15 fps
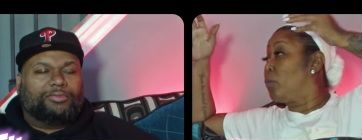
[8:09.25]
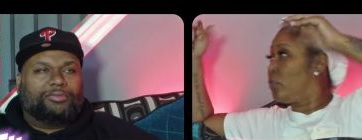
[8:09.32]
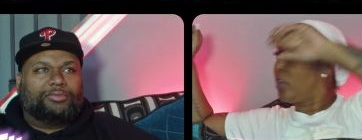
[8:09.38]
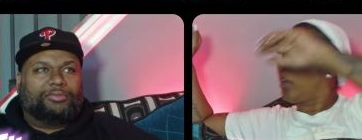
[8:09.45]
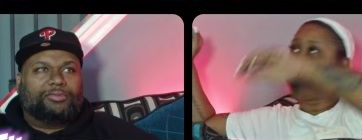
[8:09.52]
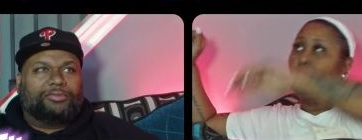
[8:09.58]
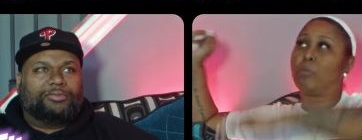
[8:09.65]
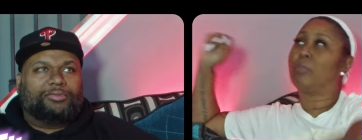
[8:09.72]
Speaker 1: Well,
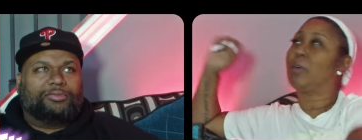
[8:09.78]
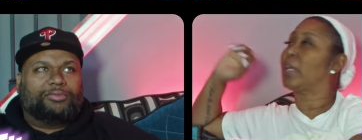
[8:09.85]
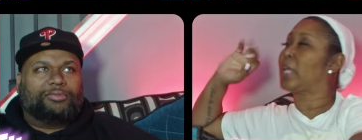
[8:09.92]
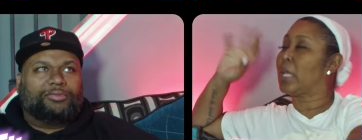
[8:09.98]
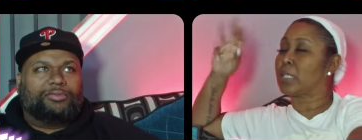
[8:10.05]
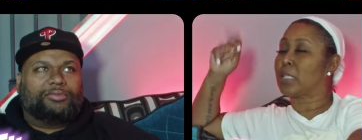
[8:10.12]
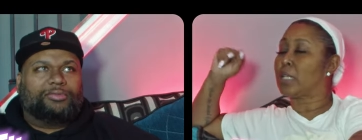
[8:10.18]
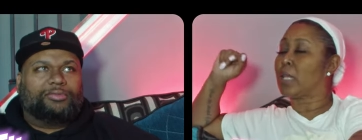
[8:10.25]
no, I
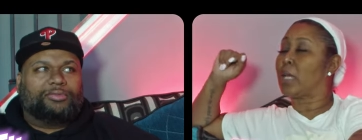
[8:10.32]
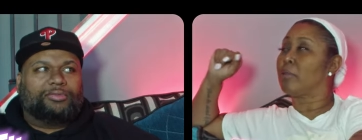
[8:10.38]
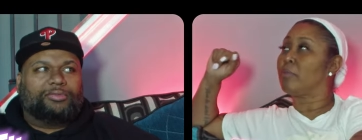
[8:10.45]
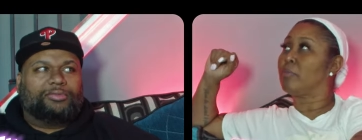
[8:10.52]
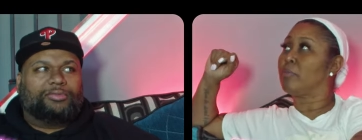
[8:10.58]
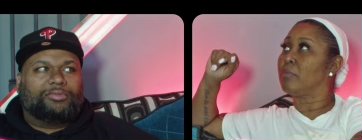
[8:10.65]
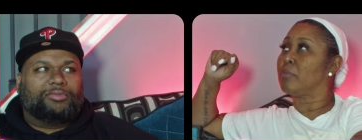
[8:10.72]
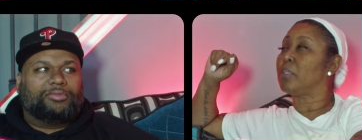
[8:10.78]
can't say that.
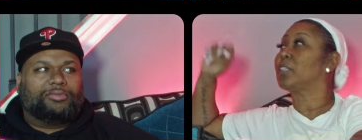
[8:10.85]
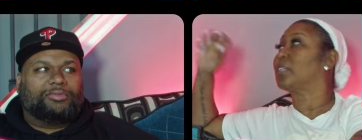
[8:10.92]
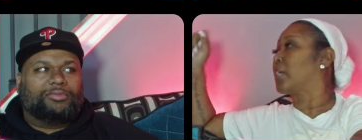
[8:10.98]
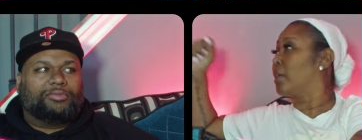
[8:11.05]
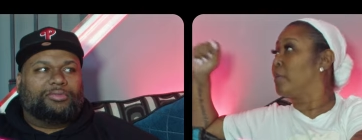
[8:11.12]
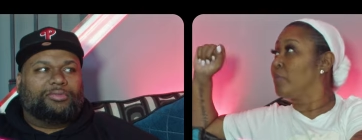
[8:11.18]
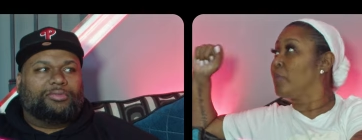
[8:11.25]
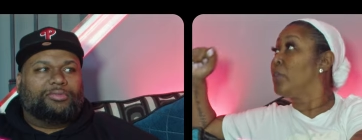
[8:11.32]
Yes, I
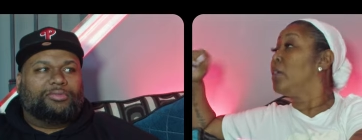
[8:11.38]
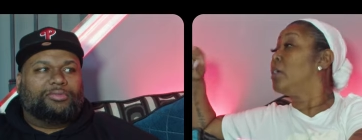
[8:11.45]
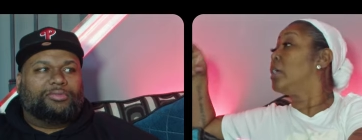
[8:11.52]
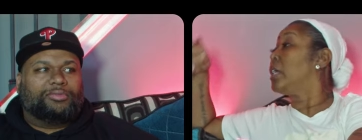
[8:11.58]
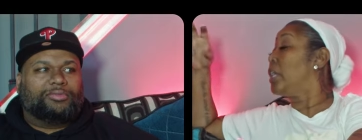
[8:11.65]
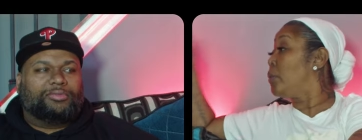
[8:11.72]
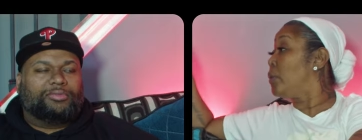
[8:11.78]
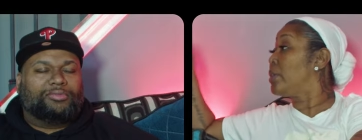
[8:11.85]
can.
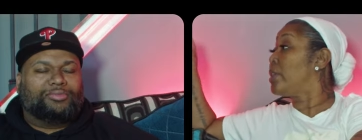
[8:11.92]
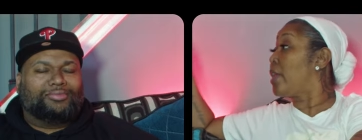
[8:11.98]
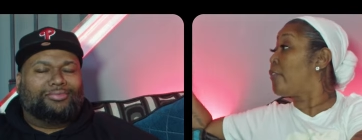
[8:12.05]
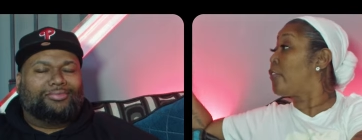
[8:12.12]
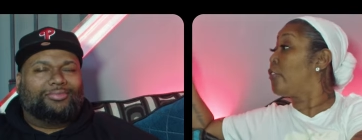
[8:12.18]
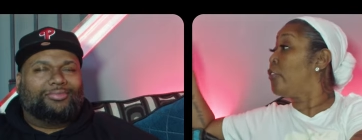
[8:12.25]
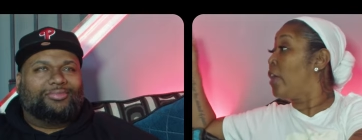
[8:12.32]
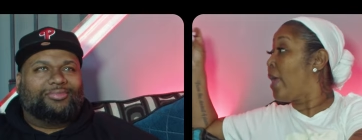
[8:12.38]
It would
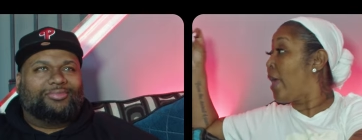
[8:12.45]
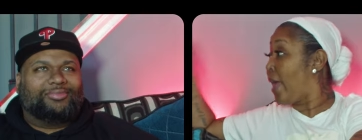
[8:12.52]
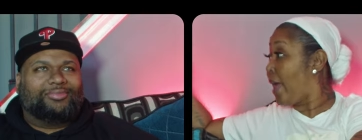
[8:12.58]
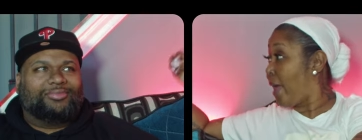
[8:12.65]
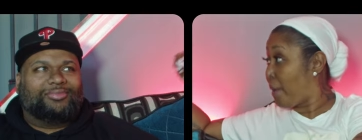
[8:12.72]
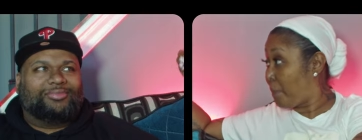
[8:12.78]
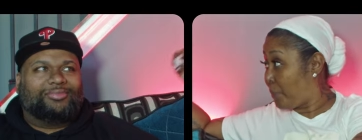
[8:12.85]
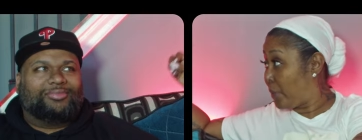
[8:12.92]
never
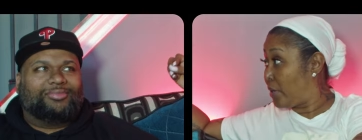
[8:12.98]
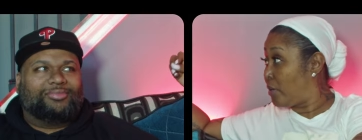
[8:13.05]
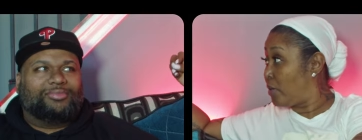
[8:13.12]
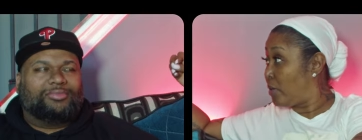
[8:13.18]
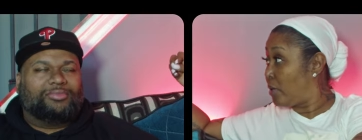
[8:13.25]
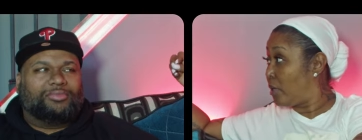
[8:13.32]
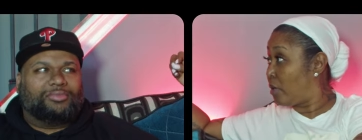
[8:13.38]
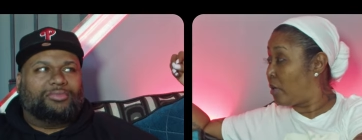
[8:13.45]
happen.
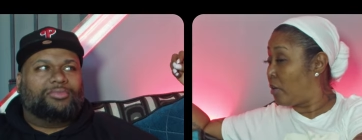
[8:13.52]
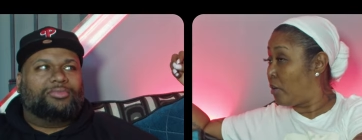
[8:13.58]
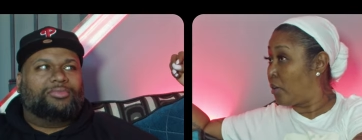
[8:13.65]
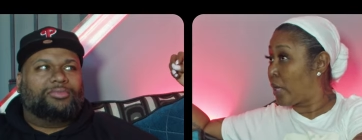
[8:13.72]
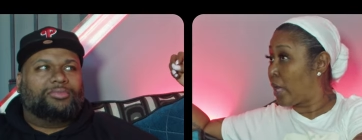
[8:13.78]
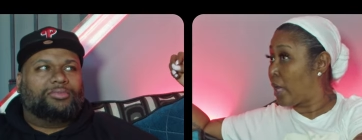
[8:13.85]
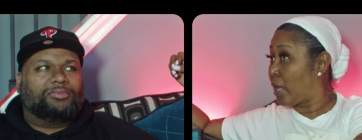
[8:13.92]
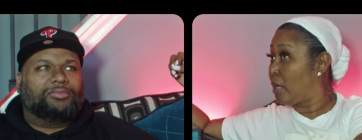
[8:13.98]
Mm-hmm.
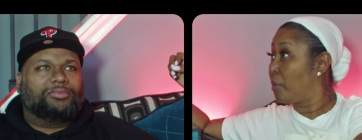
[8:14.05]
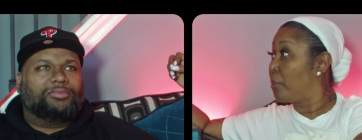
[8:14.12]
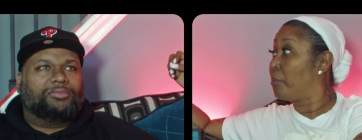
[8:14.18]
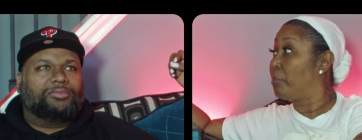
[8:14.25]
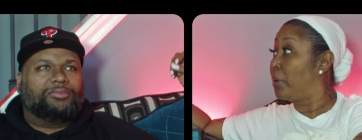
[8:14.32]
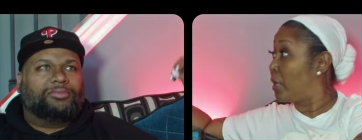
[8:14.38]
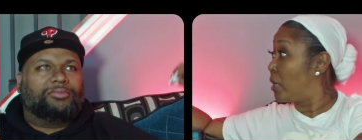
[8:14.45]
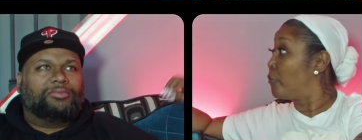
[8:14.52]
Okay,
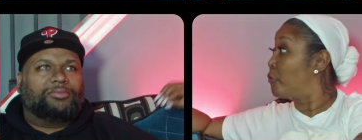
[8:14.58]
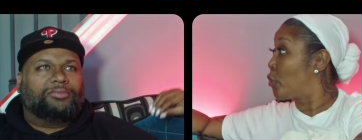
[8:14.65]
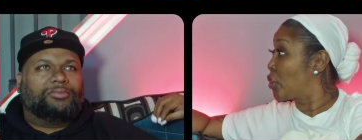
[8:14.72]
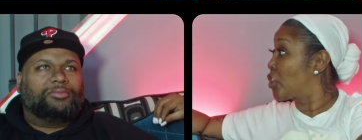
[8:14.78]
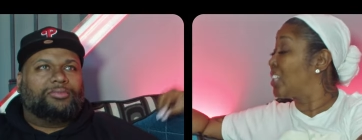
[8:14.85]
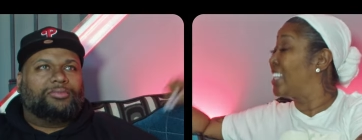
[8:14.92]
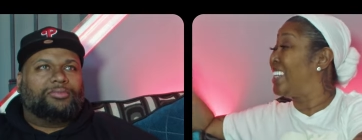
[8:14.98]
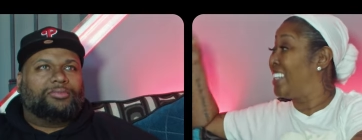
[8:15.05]
but
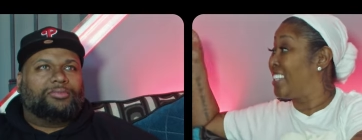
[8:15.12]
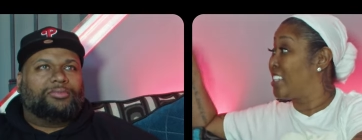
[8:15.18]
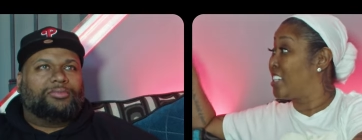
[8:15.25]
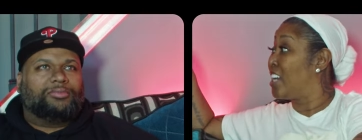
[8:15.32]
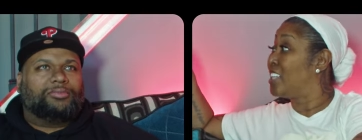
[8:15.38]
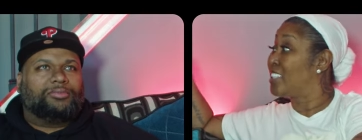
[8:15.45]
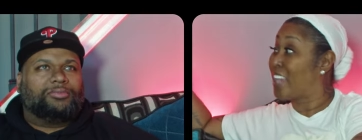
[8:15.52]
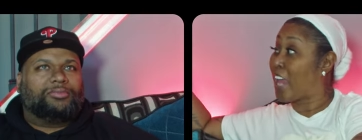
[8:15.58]
unfortunately, it
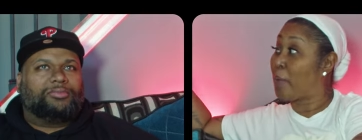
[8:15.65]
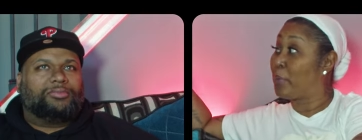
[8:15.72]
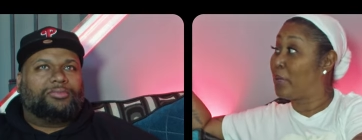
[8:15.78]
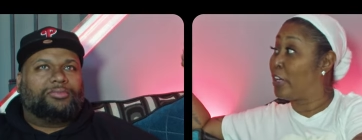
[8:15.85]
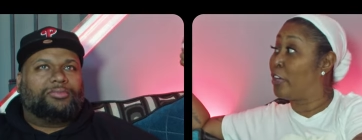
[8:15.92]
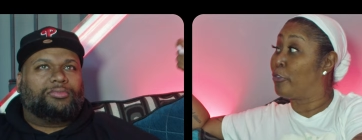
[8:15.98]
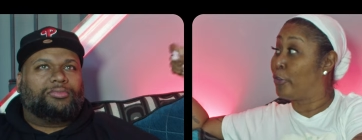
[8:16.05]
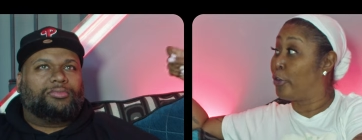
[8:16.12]
does happen
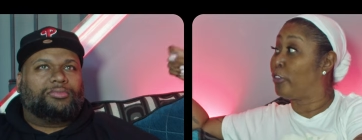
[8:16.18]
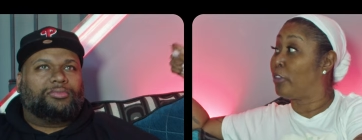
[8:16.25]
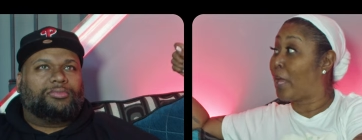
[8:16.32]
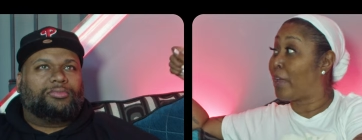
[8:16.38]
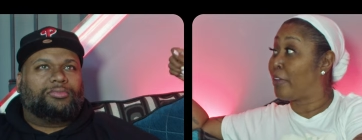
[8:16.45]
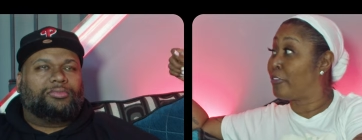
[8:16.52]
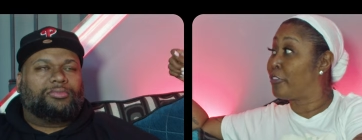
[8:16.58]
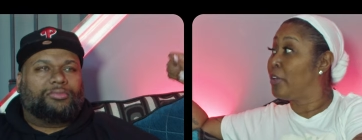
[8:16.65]
in real
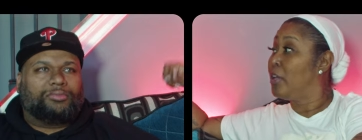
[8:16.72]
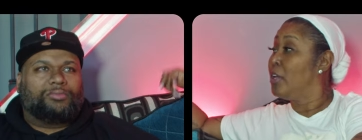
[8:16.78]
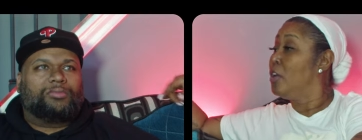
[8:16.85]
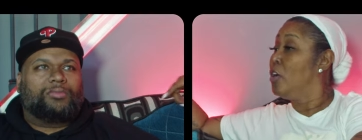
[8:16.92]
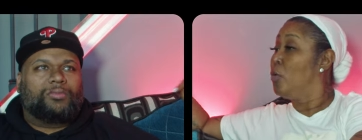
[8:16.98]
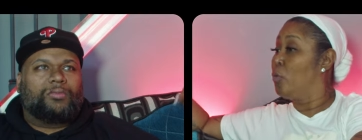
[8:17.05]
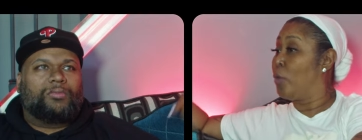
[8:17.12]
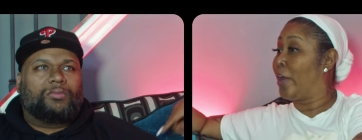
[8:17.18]
life, mm-hmm.
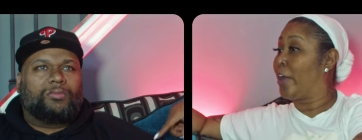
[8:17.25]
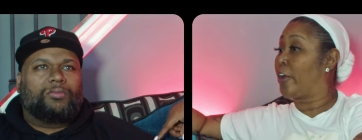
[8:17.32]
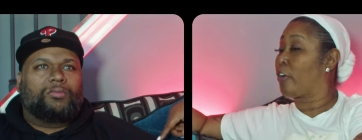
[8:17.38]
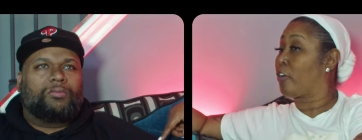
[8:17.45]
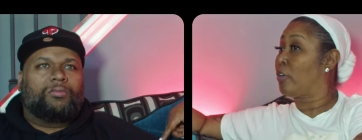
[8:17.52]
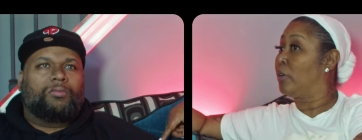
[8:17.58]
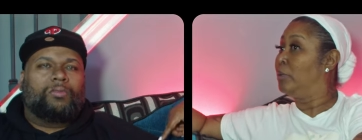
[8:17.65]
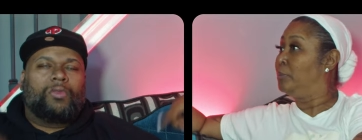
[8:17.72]

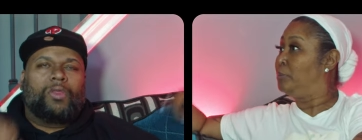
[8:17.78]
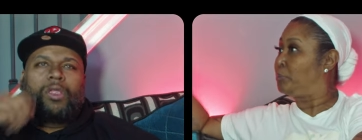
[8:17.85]
where